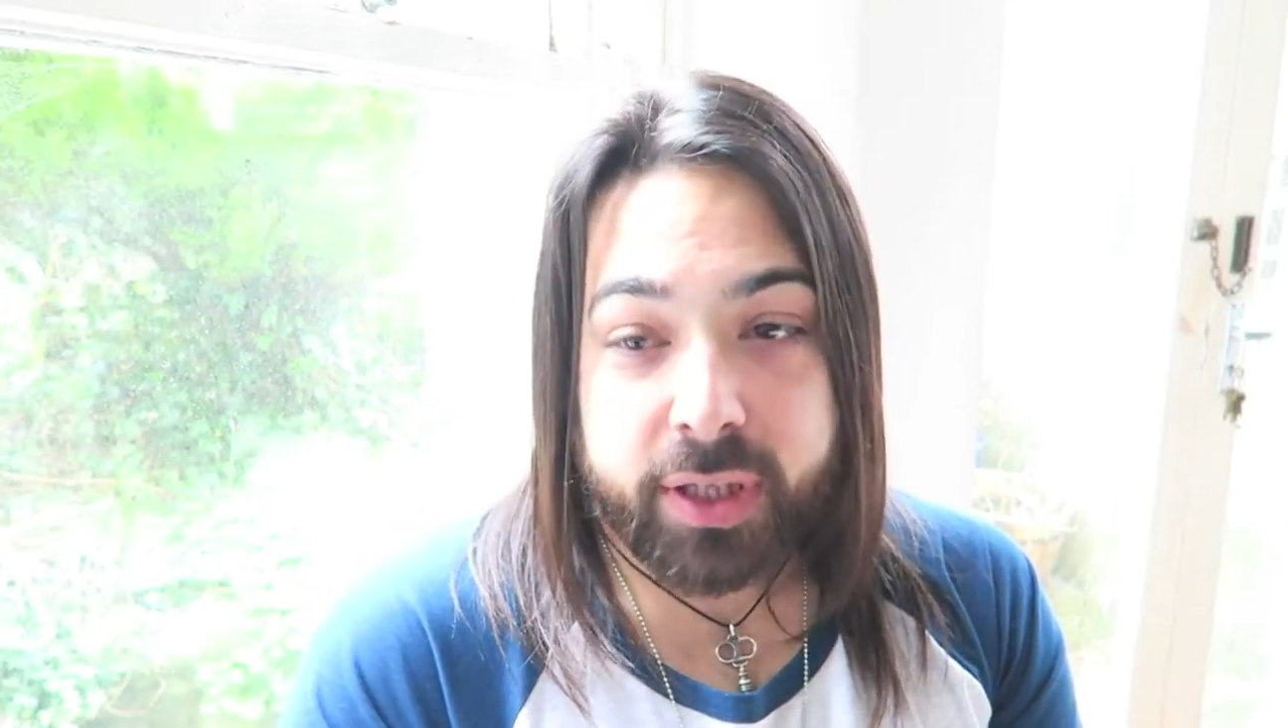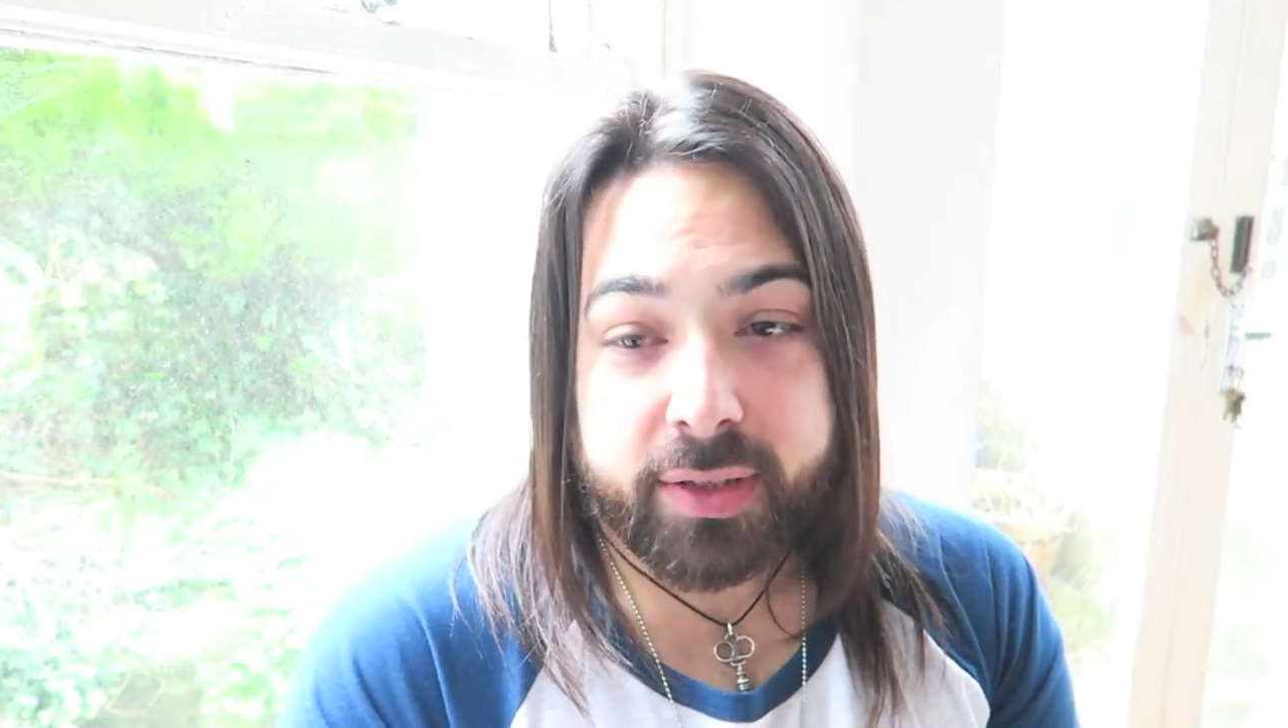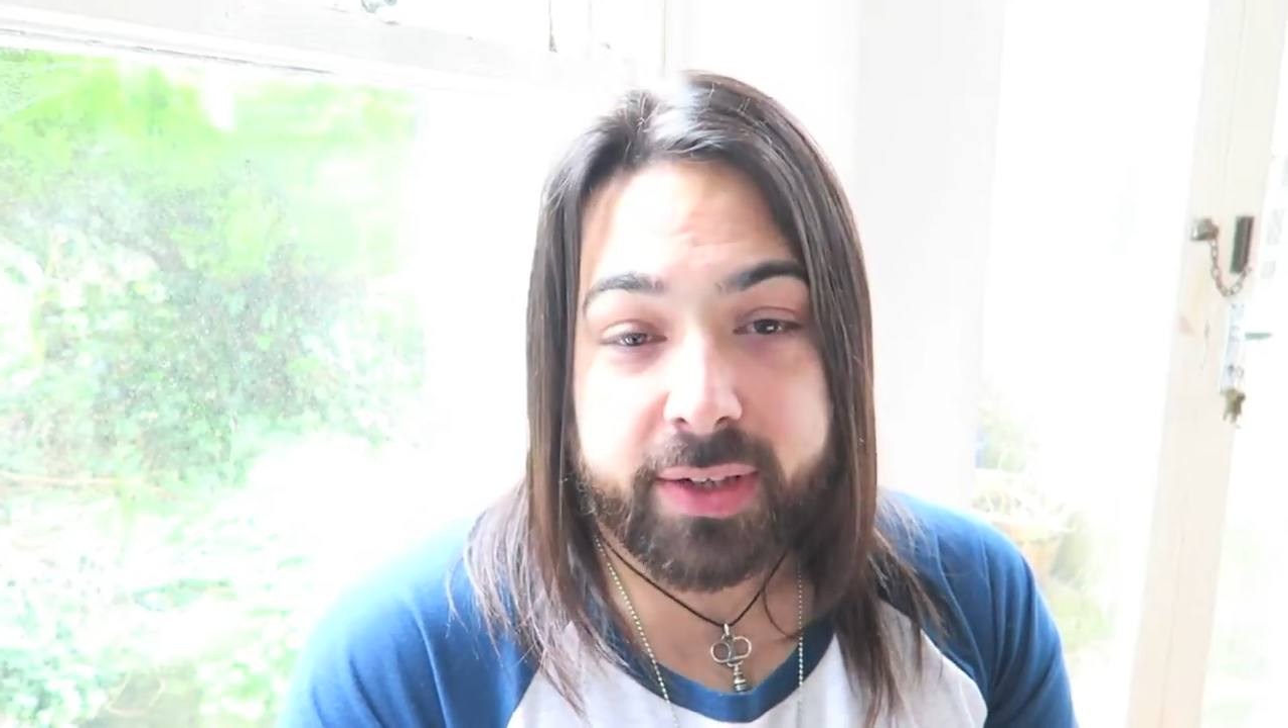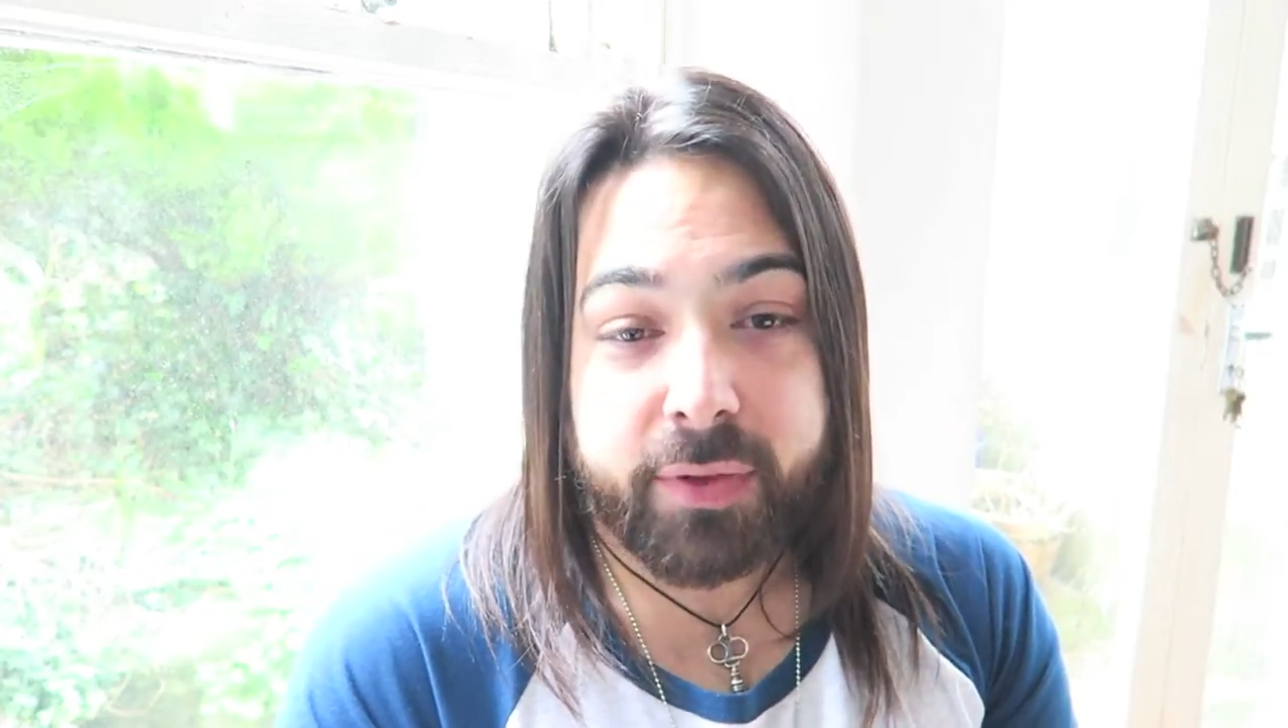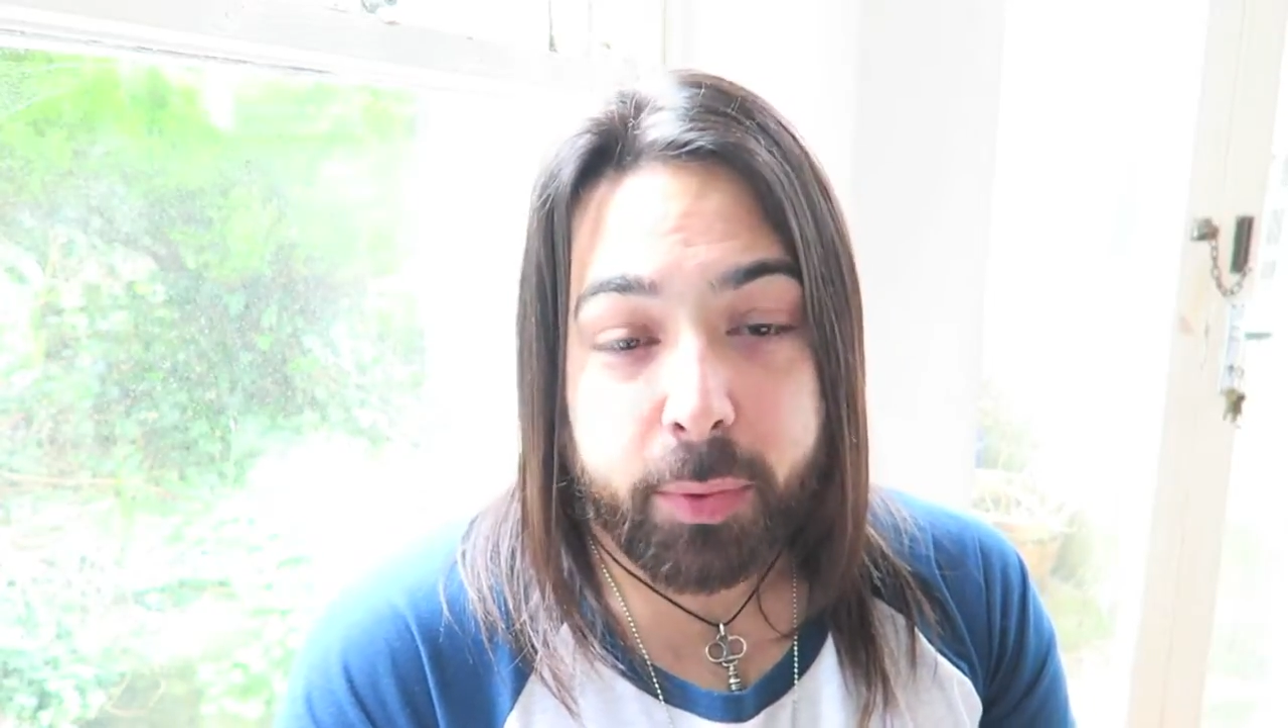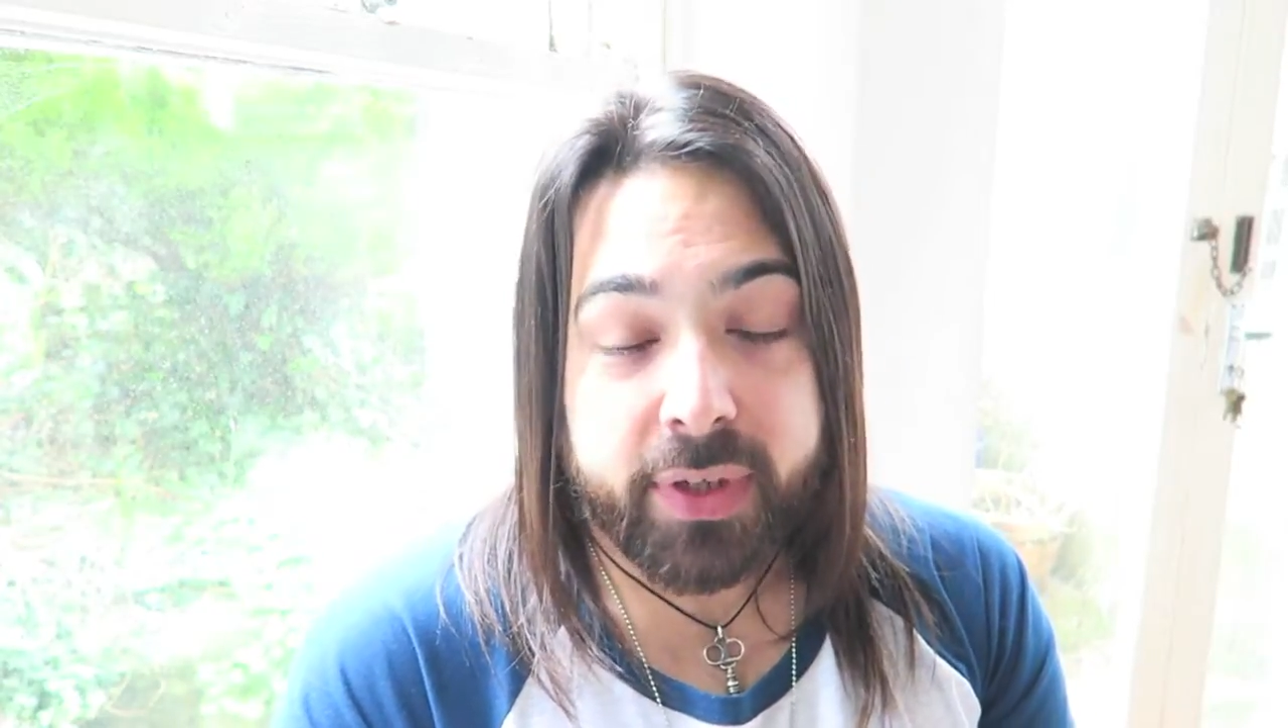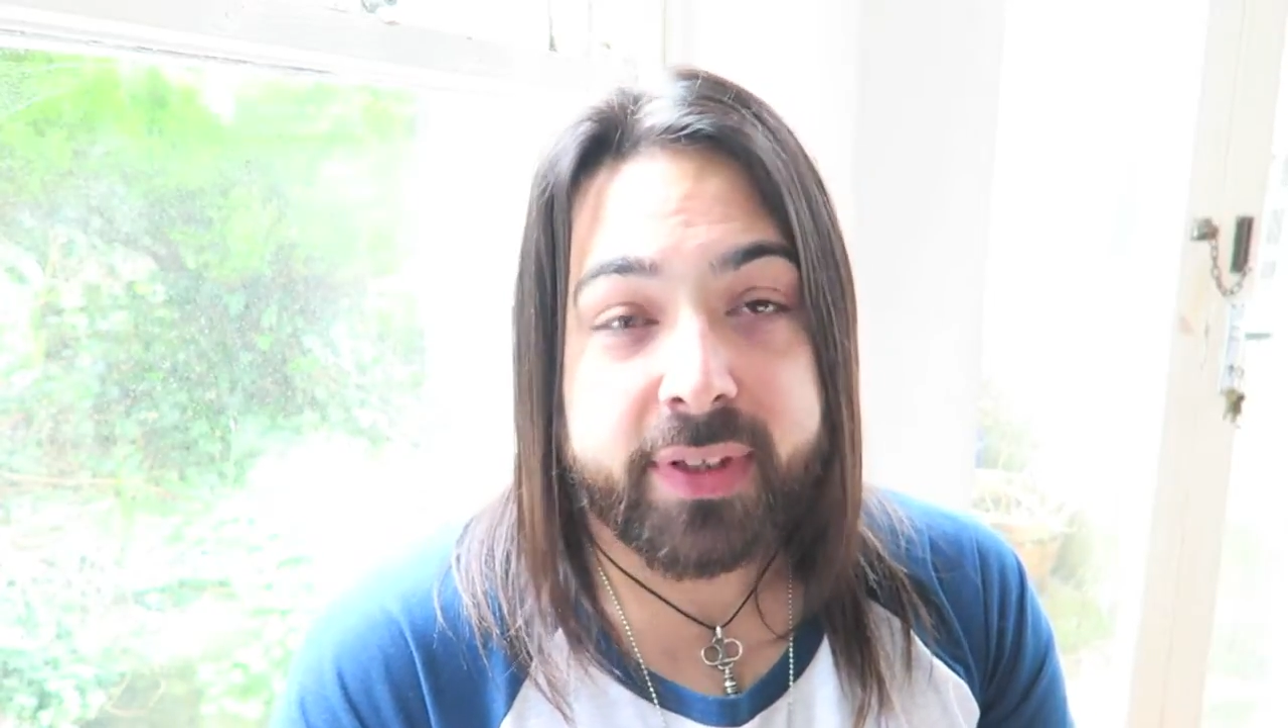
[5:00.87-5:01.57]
to